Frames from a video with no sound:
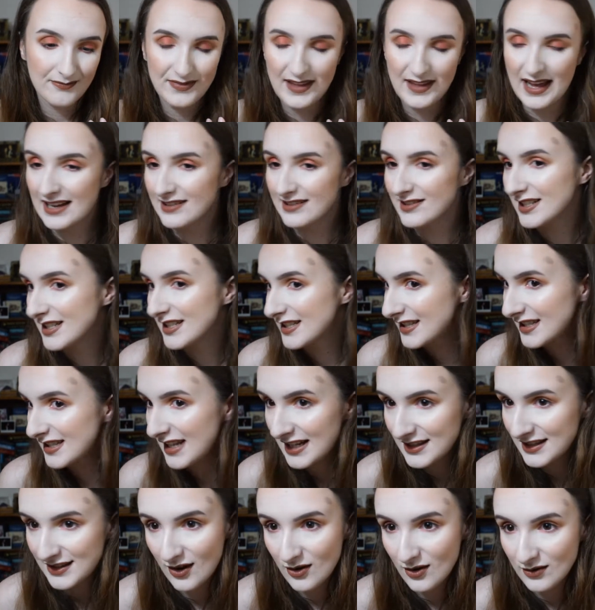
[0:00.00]
I
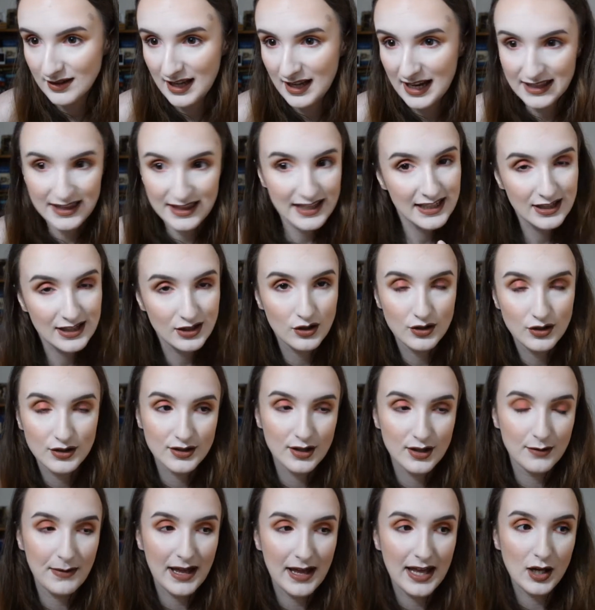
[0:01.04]
don't like that it looks
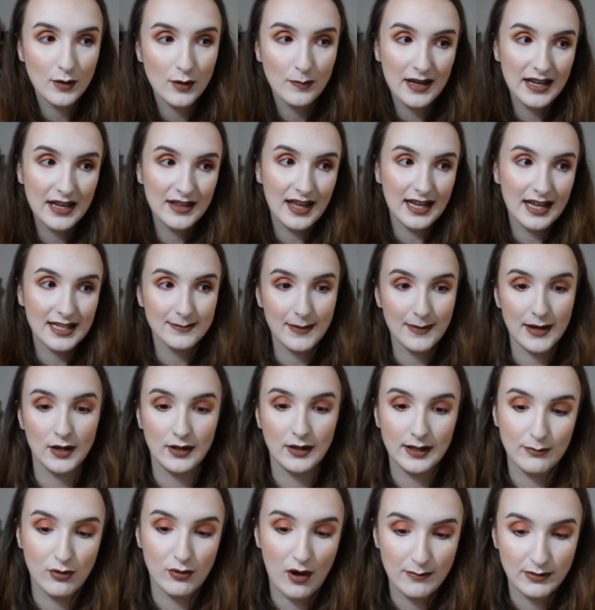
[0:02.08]
so makeupy. That's my
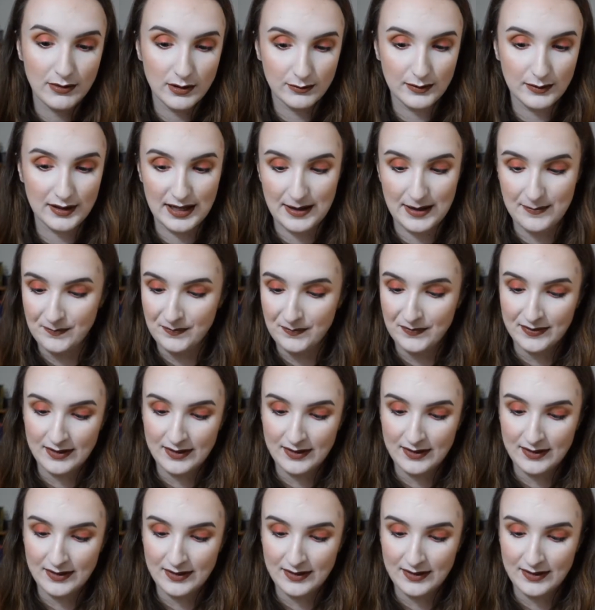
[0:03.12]
only problem with it.